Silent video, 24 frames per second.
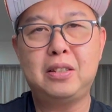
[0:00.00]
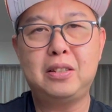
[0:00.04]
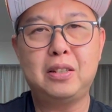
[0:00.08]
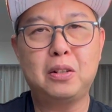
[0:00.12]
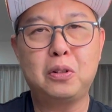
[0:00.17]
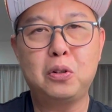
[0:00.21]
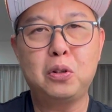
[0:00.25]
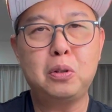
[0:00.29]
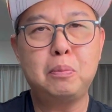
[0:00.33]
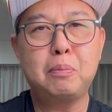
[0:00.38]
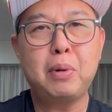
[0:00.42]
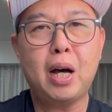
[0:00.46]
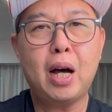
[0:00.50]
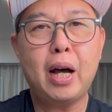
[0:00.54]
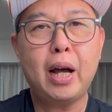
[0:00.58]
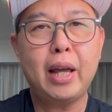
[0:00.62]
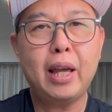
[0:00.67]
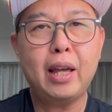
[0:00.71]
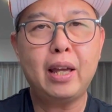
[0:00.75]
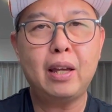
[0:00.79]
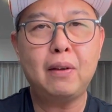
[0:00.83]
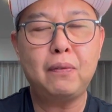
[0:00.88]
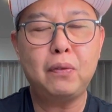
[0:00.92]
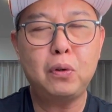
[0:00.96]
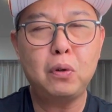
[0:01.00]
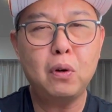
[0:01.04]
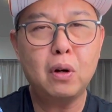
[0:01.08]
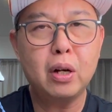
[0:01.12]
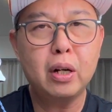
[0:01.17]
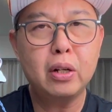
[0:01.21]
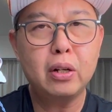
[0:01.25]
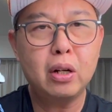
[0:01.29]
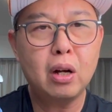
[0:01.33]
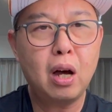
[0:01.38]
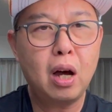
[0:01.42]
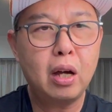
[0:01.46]
a good buy. If you
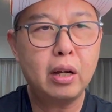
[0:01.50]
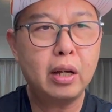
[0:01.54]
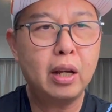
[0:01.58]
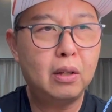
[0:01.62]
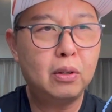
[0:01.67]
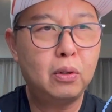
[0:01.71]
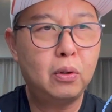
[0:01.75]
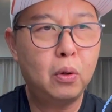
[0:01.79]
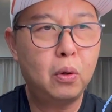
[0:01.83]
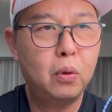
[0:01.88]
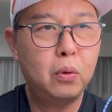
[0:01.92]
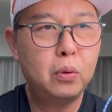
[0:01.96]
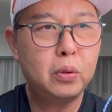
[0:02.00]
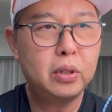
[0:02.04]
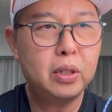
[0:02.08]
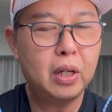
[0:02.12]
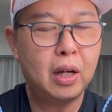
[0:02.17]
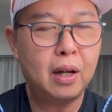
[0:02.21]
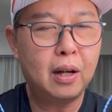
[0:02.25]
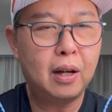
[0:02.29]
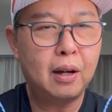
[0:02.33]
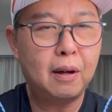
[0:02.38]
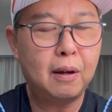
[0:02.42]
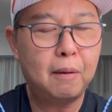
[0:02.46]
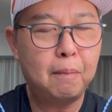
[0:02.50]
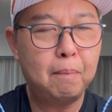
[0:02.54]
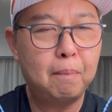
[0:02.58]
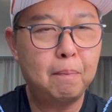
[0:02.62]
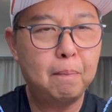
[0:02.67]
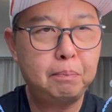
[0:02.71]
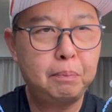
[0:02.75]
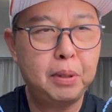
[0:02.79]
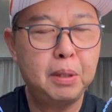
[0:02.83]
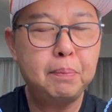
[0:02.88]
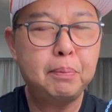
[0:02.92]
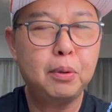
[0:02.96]
are not those
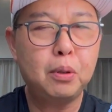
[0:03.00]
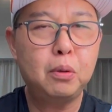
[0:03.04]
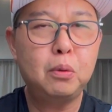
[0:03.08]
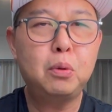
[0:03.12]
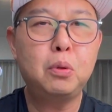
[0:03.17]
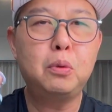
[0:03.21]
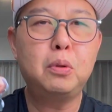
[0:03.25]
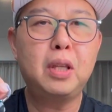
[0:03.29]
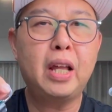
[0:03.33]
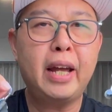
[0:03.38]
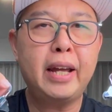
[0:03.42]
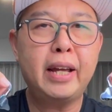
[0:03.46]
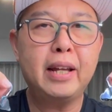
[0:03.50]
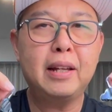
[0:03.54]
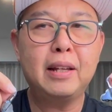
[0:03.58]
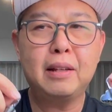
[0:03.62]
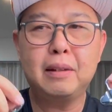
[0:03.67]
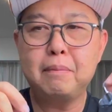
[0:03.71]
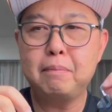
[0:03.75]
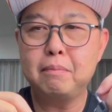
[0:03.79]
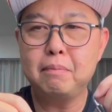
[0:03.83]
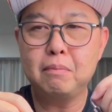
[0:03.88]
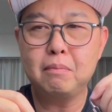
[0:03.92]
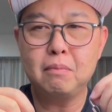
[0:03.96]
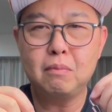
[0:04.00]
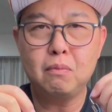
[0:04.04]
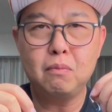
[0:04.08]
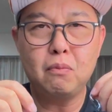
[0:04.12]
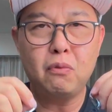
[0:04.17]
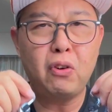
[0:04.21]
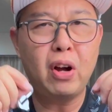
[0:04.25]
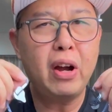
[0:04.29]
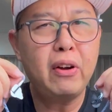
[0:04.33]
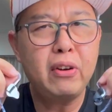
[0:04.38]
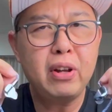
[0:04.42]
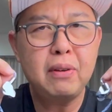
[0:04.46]
people who like
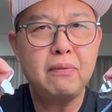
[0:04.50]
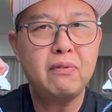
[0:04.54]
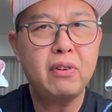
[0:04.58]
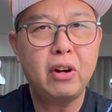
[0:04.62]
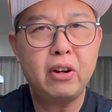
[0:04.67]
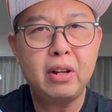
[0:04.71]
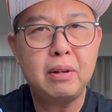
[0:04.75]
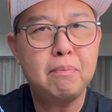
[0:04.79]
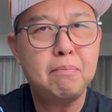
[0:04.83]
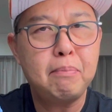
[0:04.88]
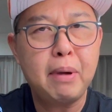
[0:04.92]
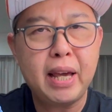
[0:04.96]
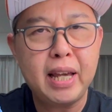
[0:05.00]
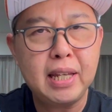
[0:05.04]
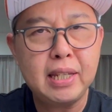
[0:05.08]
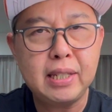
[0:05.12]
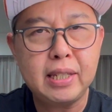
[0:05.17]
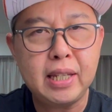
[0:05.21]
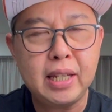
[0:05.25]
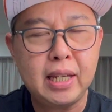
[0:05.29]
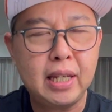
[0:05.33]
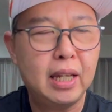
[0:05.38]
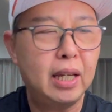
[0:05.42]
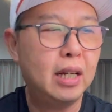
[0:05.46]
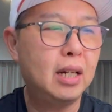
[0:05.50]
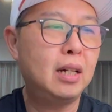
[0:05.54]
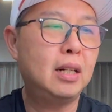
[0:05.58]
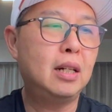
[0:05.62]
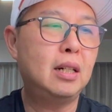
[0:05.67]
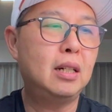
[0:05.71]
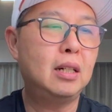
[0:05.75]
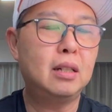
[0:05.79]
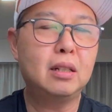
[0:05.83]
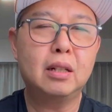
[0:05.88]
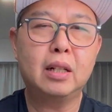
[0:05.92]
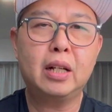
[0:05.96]
very bassy
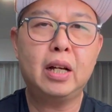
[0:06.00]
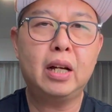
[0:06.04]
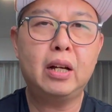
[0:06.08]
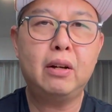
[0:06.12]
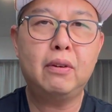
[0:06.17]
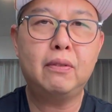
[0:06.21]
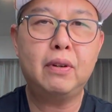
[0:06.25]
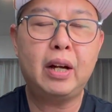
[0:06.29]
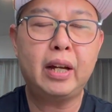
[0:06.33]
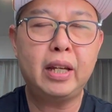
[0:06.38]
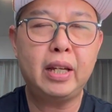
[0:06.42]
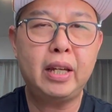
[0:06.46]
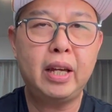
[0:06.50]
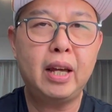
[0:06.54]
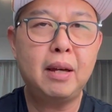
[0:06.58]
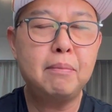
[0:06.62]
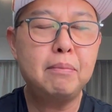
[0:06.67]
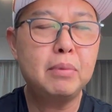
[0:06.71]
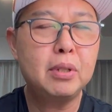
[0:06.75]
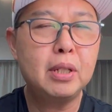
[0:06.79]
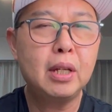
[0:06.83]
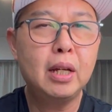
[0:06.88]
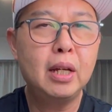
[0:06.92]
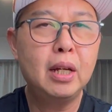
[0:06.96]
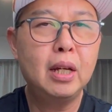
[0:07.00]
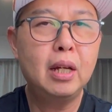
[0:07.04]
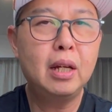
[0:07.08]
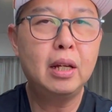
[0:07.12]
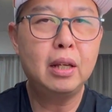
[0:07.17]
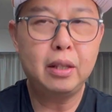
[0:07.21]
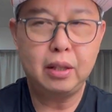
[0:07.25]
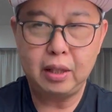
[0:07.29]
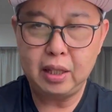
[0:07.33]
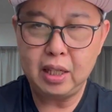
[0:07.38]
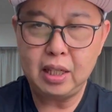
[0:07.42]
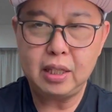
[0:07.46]
kind of IEMs,
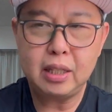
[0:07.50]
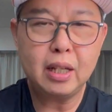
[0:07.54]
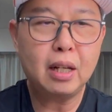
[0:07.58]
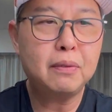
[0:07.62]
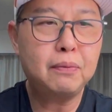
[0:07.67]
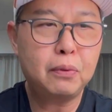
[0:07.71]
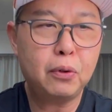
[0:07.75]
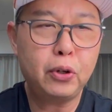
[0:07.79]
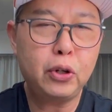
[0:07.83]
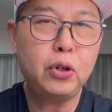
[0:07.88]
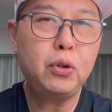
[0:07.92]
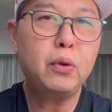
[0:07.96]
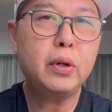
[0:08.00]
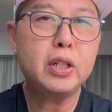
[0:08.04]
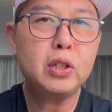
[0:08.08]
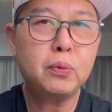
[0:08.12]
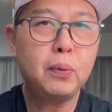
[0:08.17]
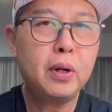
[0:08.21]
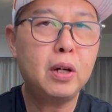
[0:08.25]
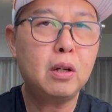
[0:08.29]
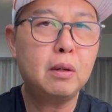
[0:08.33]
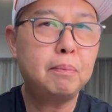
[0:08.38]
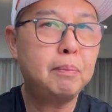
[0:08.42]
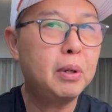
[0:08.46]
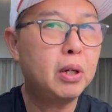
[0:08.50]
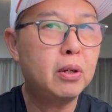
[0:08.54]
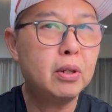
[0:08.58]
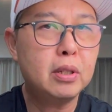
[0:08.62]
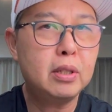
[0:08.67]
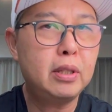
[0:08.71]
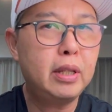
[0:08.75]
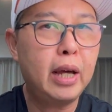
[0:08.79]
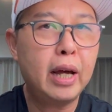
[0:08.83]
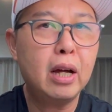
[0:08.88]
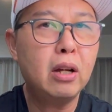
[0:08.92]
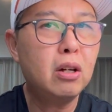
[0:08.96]
these are for you as well, because
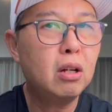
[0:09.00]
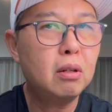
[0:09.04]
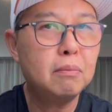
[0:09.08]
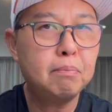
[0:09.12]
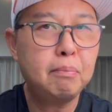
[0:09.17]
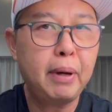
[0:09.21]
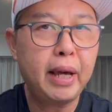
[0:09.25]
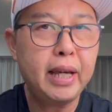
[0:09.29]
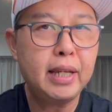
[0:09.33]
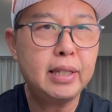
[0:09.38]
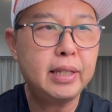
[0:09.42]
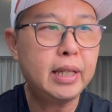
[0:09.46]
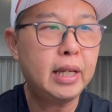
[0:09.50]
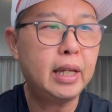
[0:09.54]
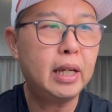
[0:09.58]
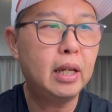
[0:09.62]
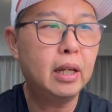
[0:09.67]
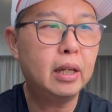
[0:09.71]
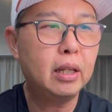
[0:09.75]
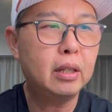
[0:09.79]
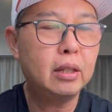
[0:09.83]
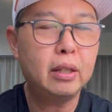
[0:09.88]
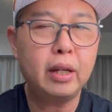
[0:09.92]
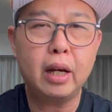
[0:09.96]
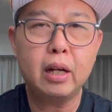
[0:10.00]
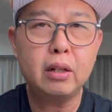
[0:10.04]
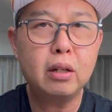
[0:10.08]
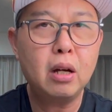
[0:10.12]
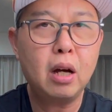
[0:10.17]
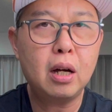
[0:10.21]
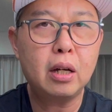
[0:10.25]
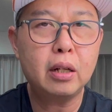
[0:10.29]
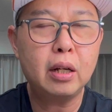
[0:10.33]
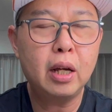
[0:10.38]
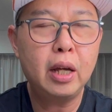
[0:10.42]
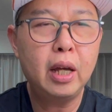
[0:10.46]
they are not bassy, they are
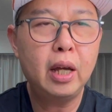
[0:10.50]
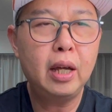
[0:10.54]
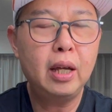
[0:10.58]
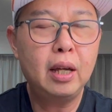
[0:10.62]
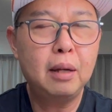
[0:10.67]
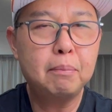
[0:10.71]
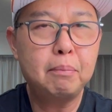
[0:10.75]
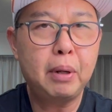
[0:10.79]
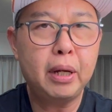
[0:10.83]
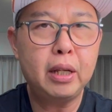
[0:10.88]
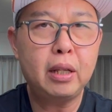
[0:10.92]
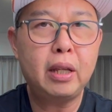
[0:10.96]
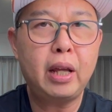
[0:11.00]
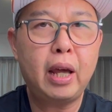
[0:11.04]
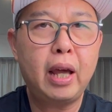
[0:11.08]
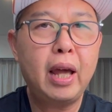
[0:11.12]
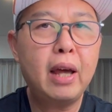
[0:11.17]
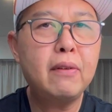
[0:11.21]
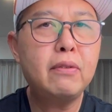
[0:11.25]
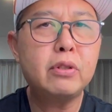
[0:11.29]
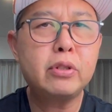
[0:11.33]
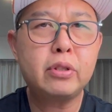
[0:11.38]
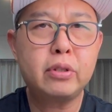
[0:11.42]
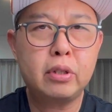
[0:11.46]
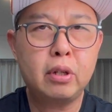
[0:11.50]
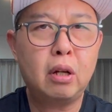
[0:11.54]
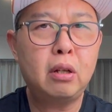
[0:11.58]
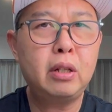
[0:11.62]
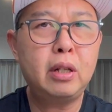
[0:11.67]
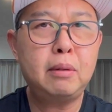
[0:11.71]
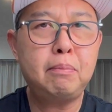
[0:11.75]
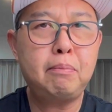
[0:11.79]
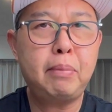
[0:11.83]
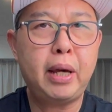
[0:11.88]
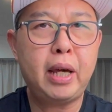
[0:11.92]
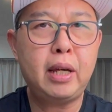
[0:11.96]
not, but they have
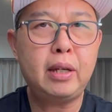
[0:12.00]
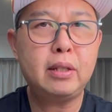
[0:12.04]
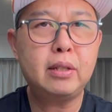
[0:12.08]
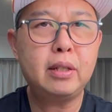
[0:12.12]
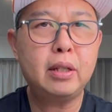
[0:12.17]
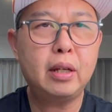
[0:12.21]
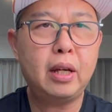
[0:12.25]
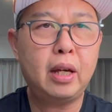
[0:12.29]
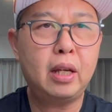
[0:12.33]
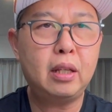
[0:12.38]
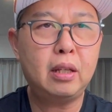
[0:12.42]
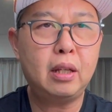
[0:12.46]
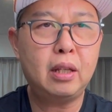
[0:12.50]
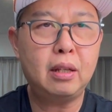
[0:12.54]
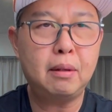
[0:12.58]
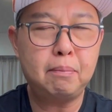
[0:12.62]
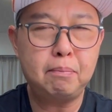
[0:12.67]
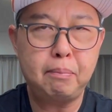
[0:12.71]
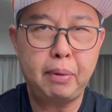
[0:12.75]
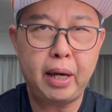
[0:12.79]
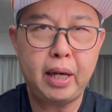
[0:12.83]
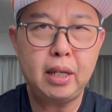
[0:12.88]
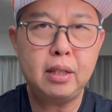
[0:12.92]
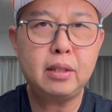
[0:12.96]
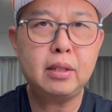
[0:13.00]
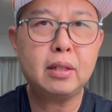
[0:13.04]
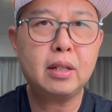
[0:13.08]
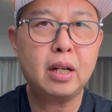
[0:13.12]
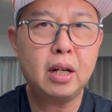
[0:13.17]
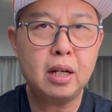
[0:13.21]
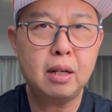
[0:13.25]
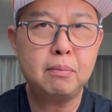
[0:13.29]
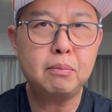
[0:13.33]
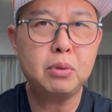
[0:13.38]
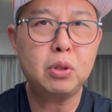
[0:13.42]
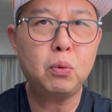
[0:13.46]
solid bass, and the bass
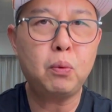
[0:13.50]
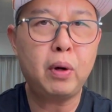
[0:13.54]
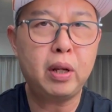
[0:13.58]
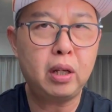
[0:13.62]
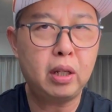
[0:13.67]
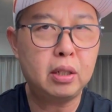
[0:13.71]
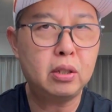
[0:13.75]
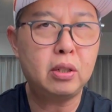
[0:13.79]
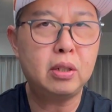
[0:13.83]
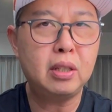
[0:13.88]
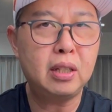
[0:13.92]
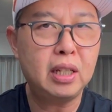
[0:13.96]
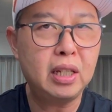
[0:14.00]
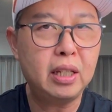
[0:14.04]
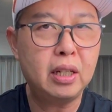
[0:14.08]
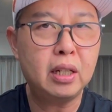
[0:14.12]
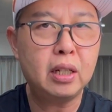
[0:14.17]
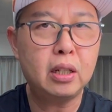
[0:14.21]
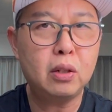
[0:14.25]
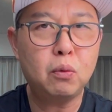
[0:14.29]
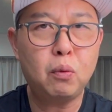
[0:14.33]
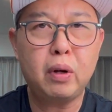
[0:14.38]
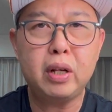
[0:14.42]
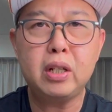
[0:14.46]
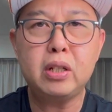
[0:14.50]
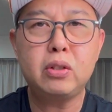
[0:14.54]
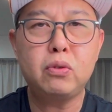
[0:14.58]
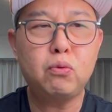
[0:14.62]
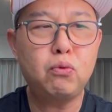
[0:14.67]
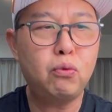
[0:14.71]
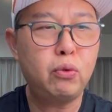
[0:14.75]
comes when it's needed, when it's